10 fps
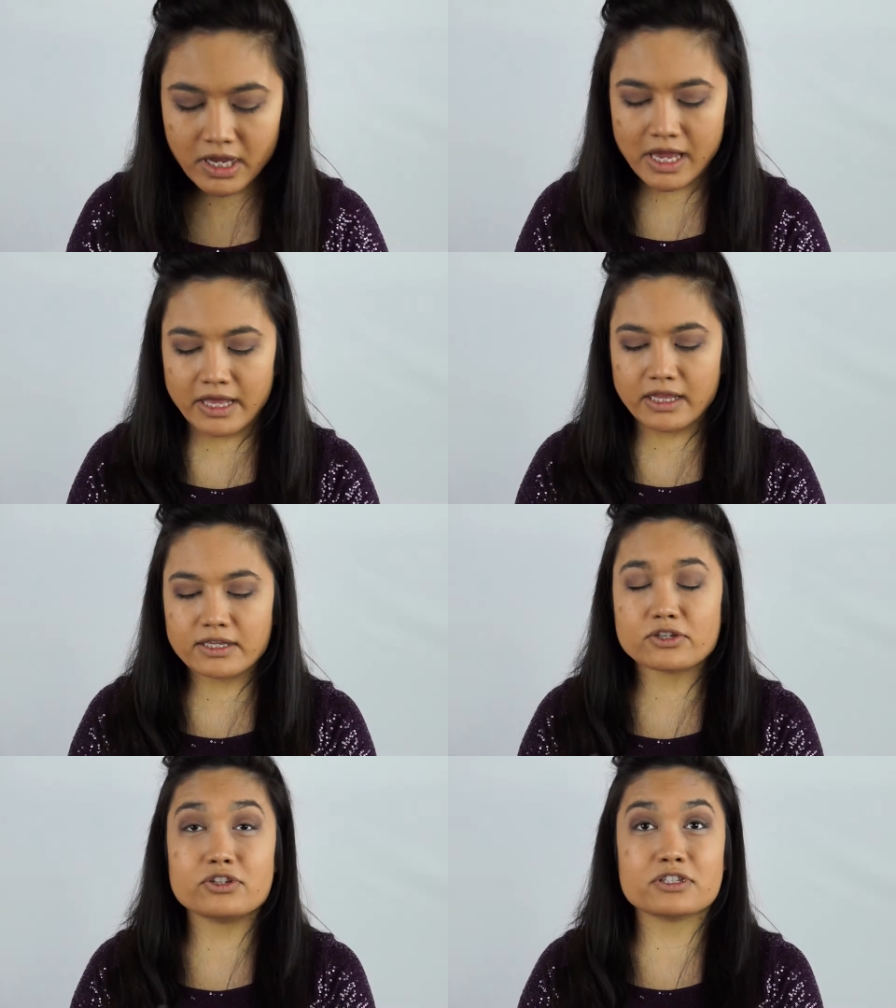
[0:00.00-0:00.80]
like
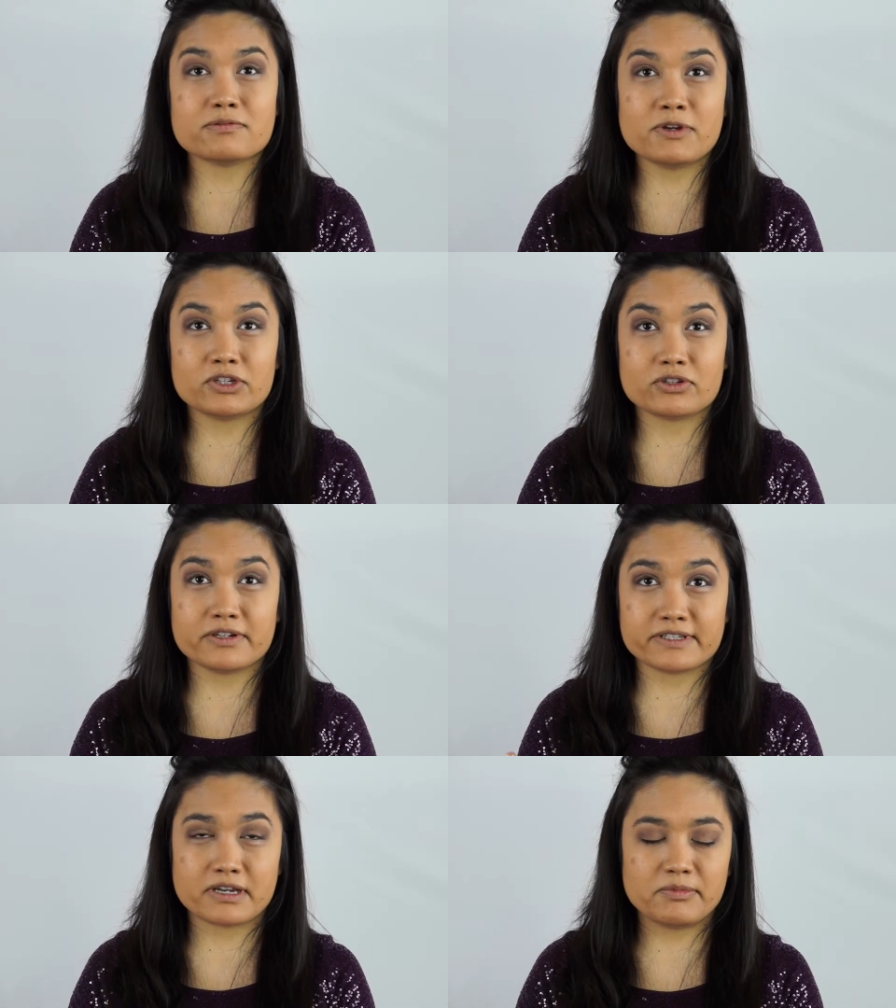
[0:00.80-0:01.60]
to, just to make sure
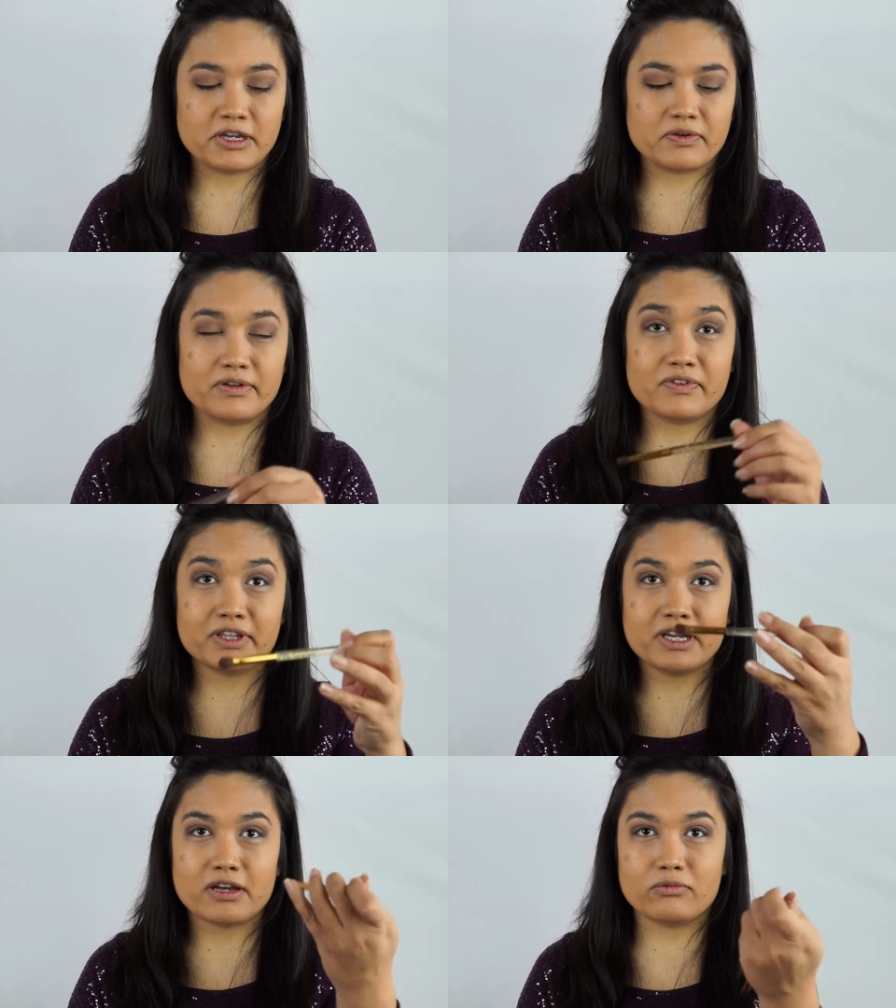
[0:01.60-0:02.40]
it's coming out
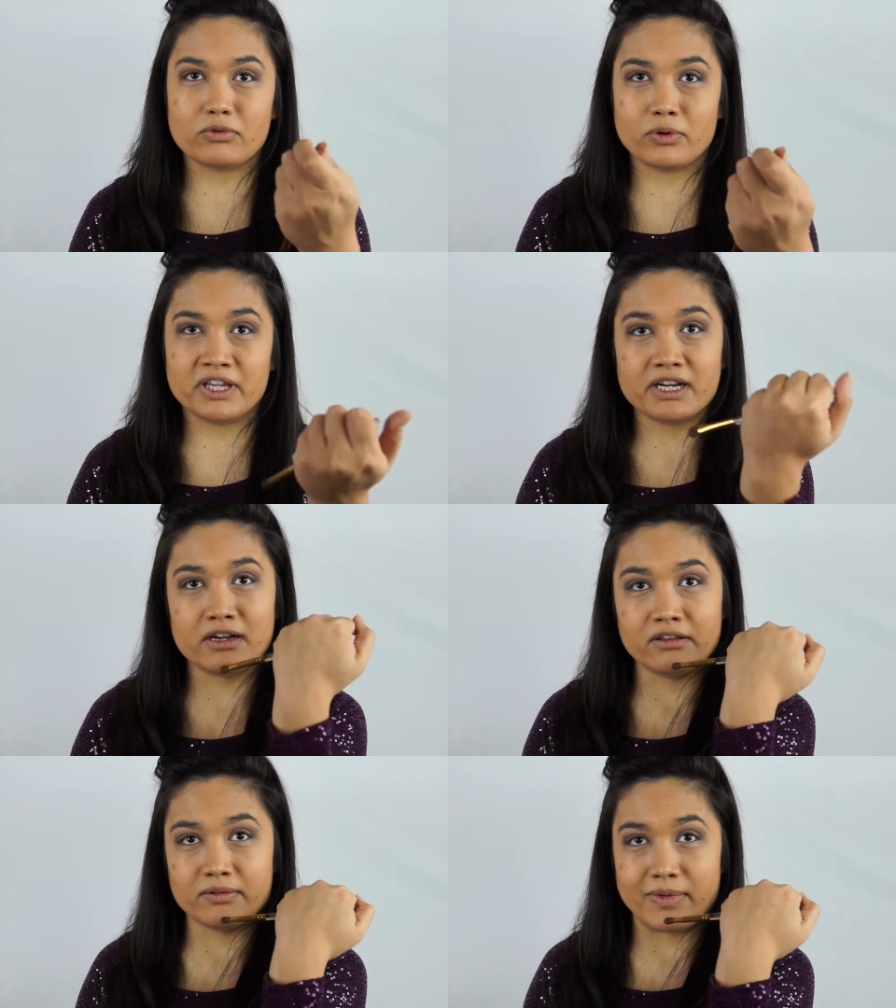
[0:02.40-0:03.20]
evenly, I'll roll it
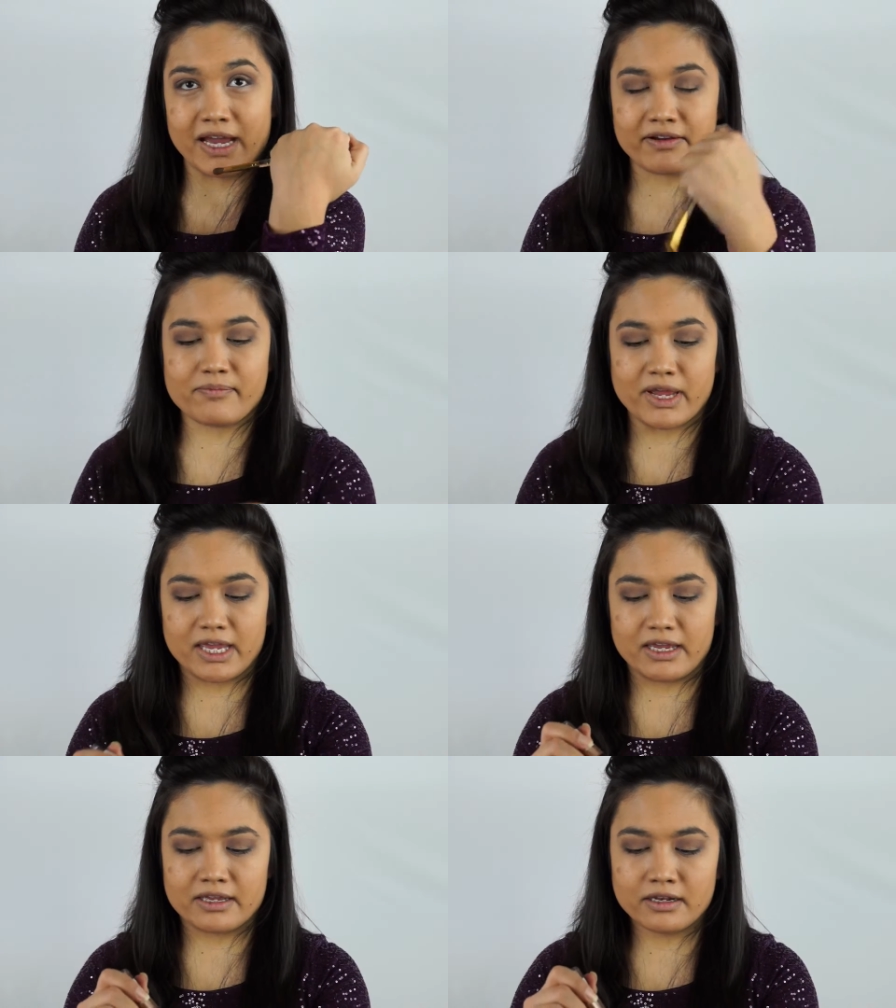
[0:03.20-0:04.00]
on the back of my
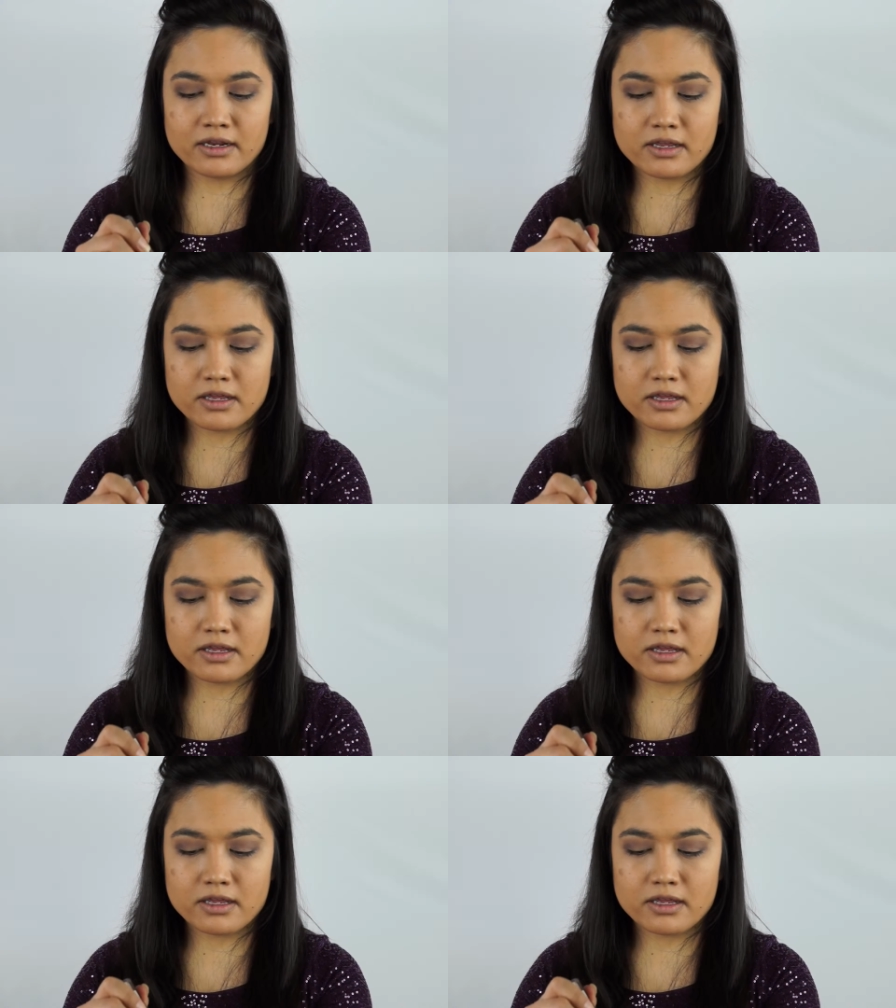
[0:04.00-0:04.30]
hand